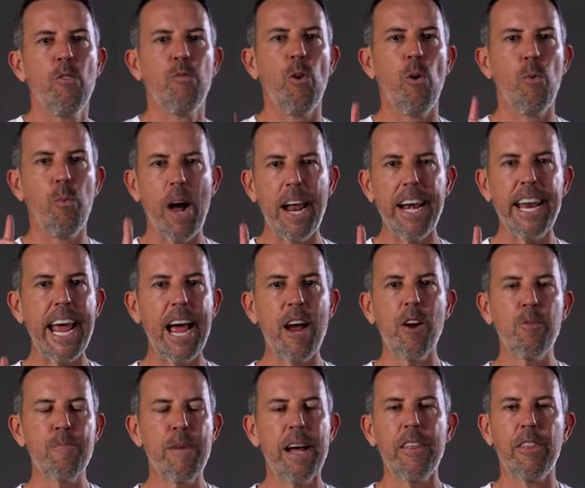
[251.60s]
for 1
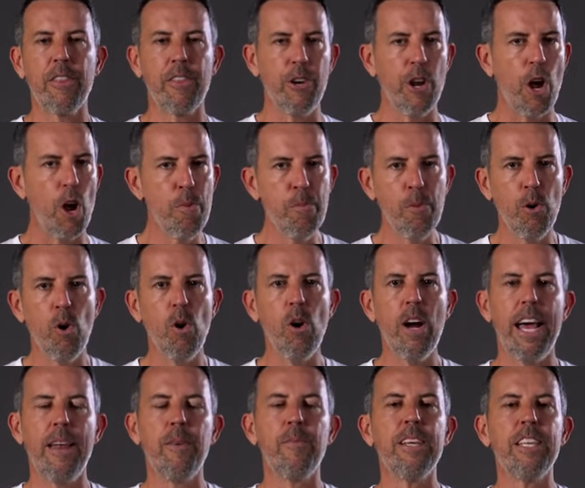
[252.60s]
hour a month, no
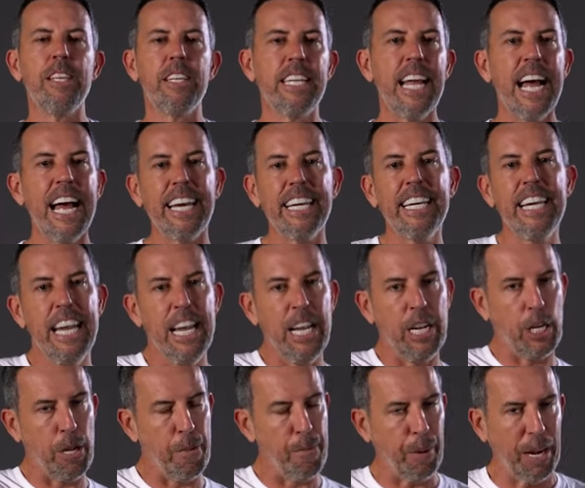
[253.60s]
more, and when you're done,
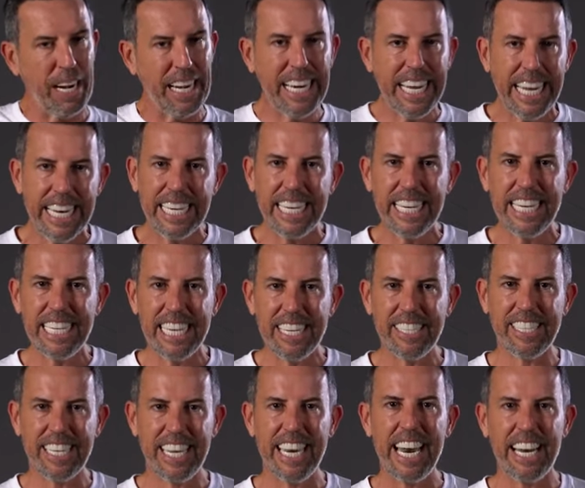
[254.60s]
completely
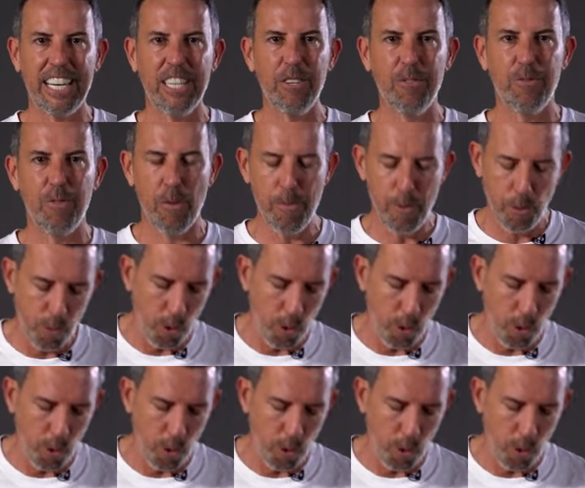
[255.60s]
disconnect it from the